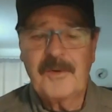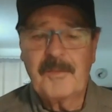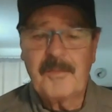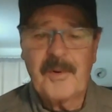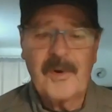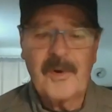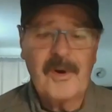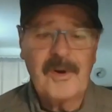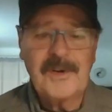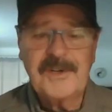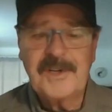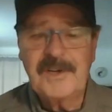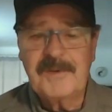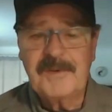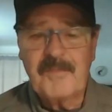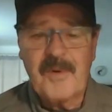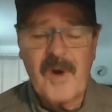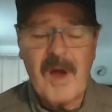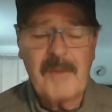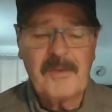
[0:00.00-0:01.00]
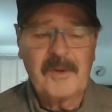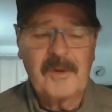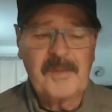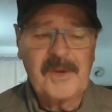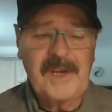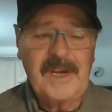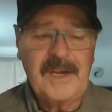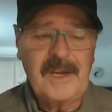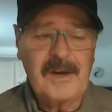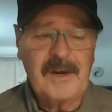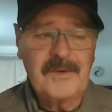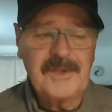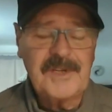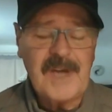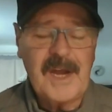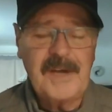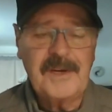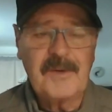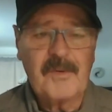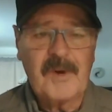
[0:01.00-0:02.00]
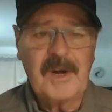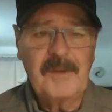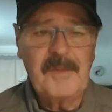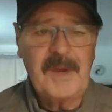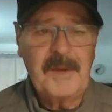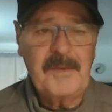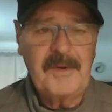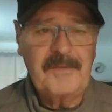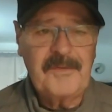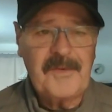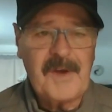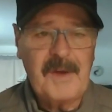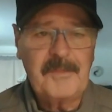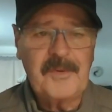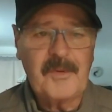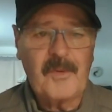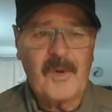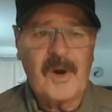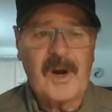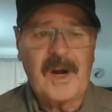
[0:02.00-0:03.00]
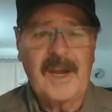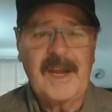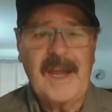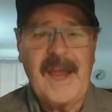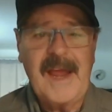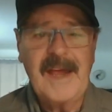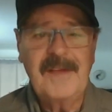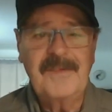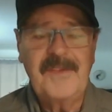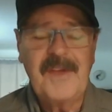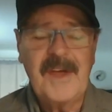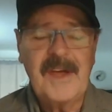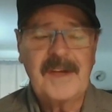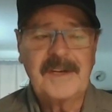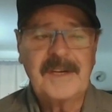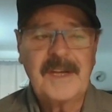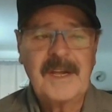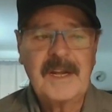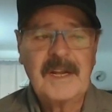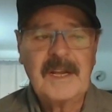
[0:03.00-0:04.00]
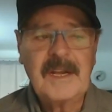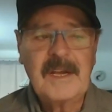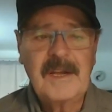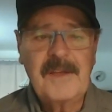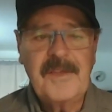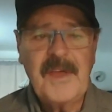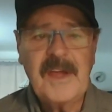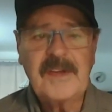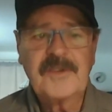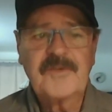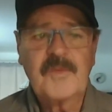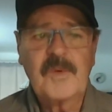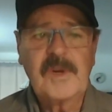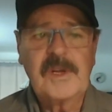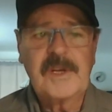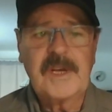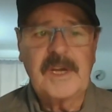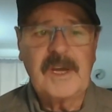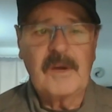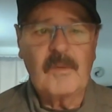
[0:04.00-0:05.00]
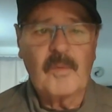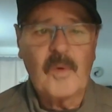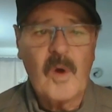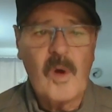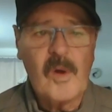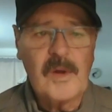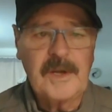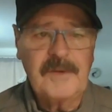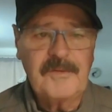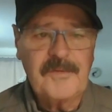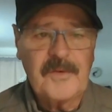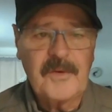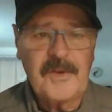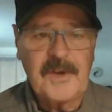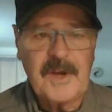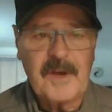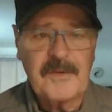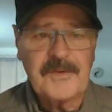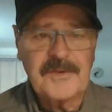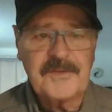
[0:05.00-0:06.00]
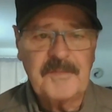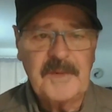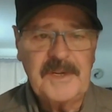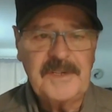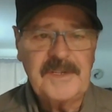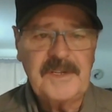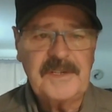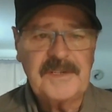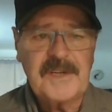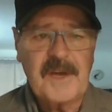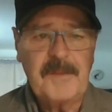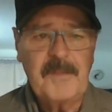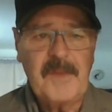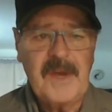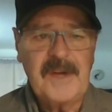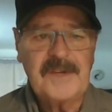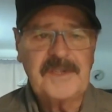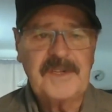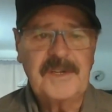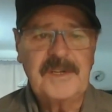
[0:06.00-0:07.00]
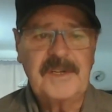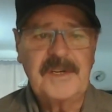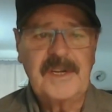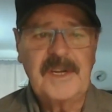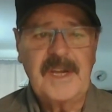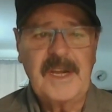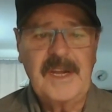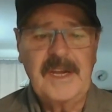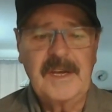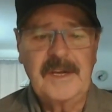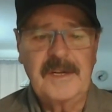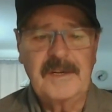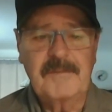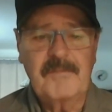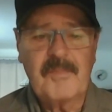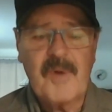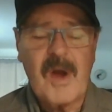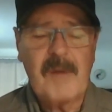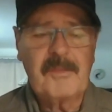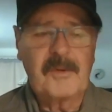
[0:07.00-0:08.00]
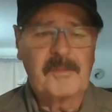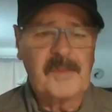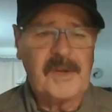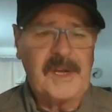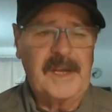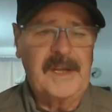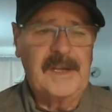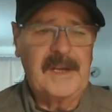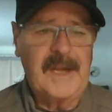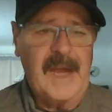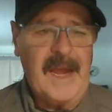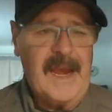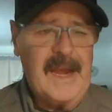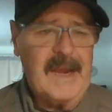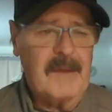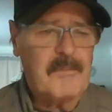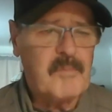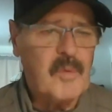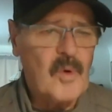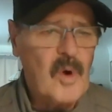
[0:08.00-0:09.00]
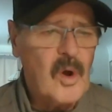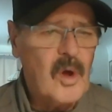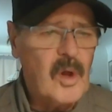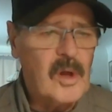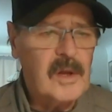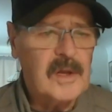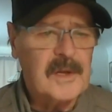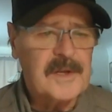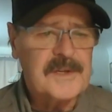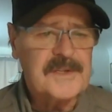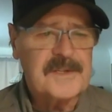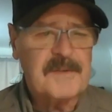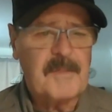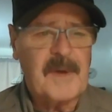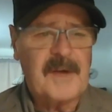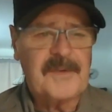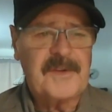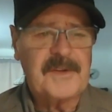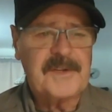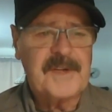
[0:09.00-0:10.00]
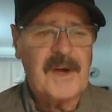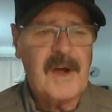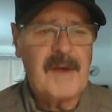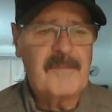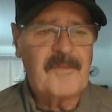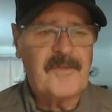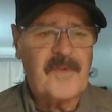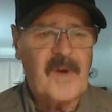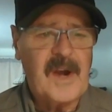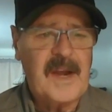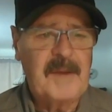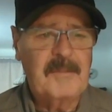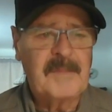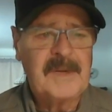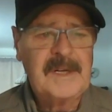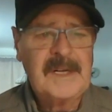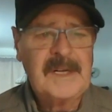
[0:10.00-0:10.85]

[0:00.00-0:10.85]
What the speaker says: perch in probably, January, maybe February. And then things really get rolling for the other species I mentioned probably in April is about the time frame.